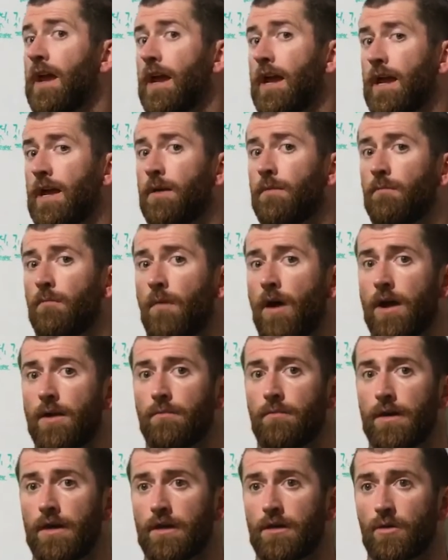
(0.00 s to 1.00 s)
It
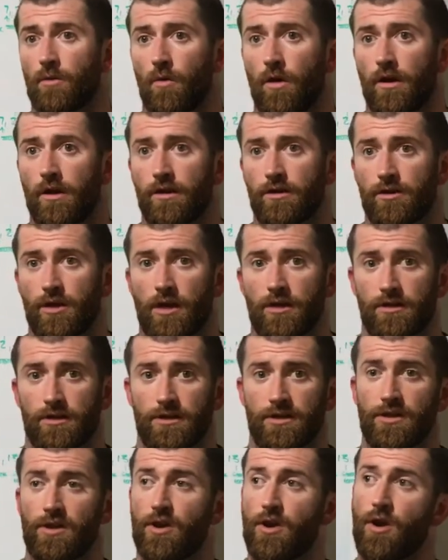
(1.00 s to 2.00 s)
might be to where the
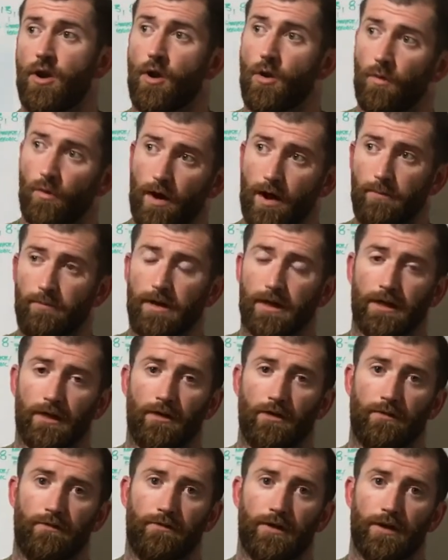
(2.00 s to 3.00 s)
judges no repping you
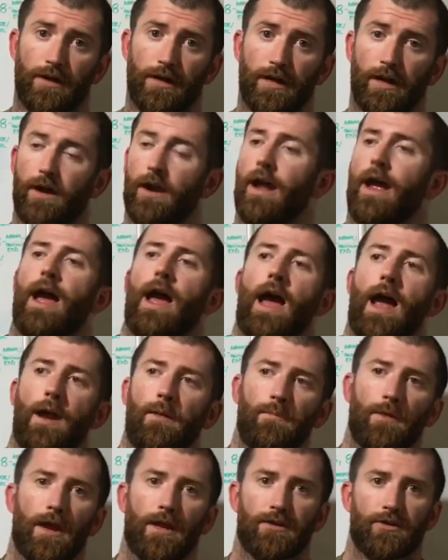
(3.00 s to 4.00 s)
if you're here.
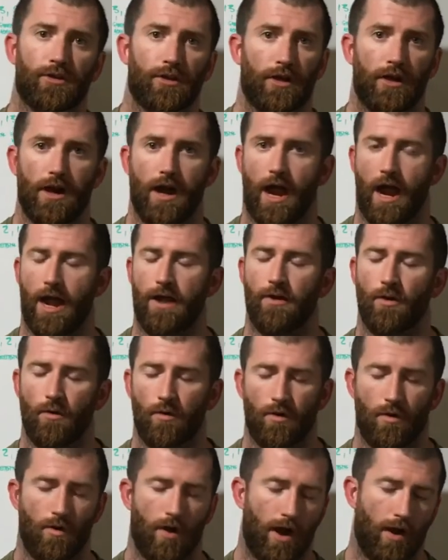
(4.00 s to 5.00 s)
I'm not sure. I
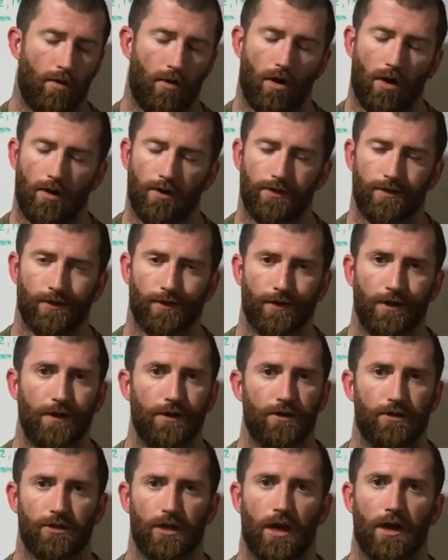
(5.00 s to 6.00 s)
don't know how hard they're going
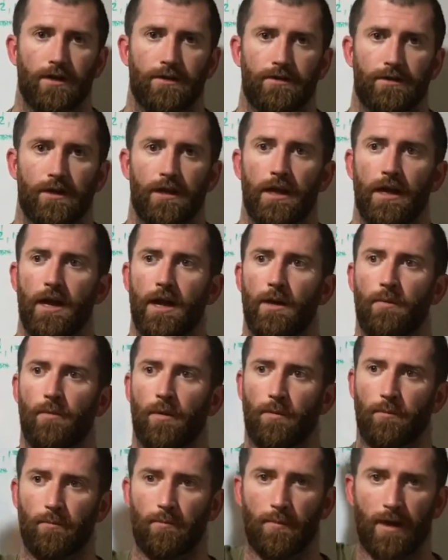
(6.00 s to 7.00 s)
to judge,
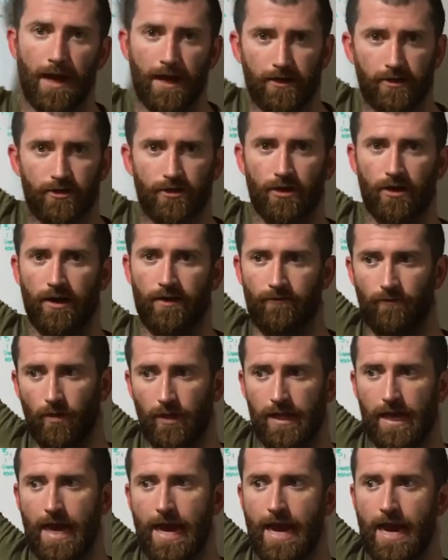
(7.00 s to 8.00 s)
but make sure if we
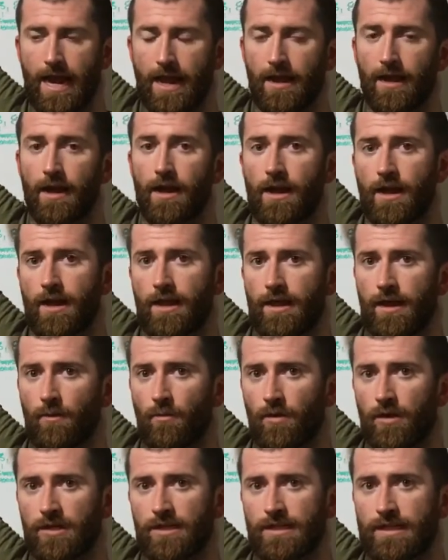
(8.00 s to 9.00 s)
can that
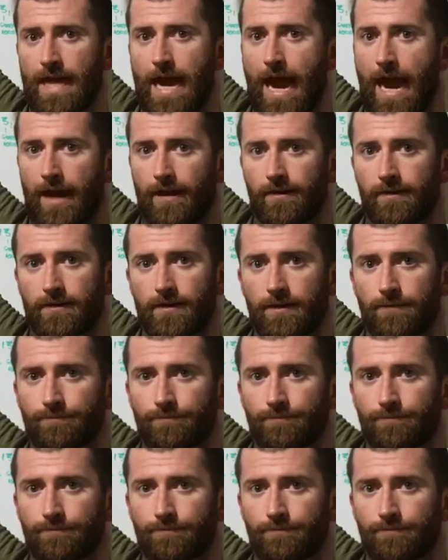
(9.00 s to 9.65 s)
we're stacked.